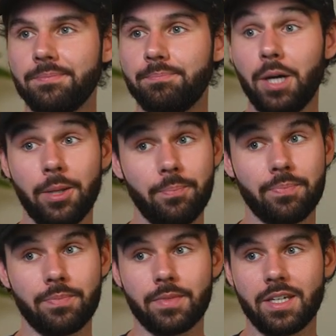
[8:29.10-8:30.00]
but
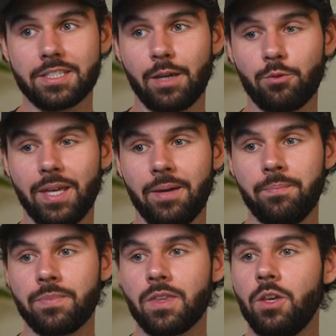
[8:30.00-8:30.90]
aside from that,
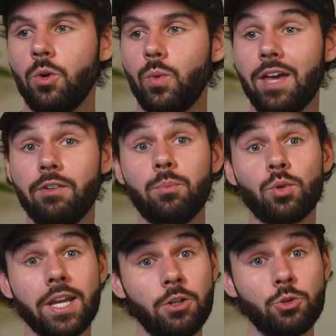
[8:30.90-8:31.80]
we have a
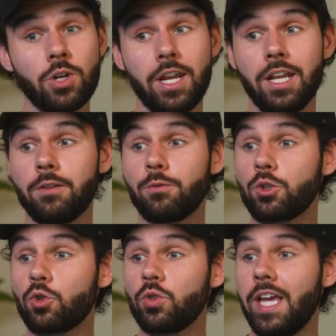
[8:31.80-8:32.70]
brand new training for
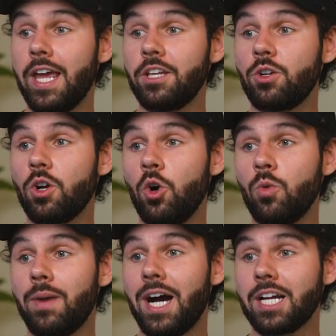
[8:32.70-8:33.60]
creating your
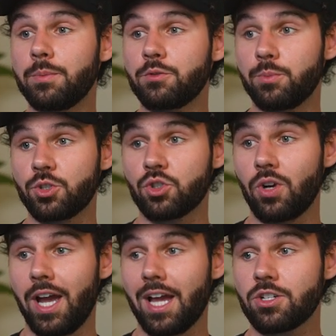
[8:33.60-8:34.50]
own mockups from
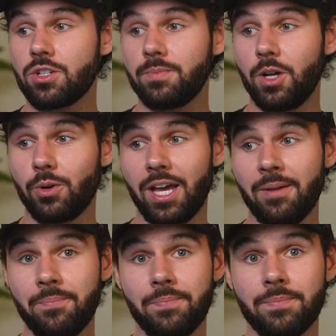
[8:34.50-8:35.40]
scratch. Okay,
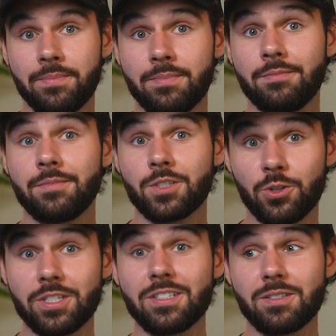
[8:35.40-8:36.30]
so
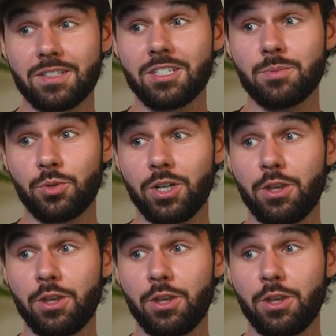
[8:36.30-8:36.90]
this is this is pretty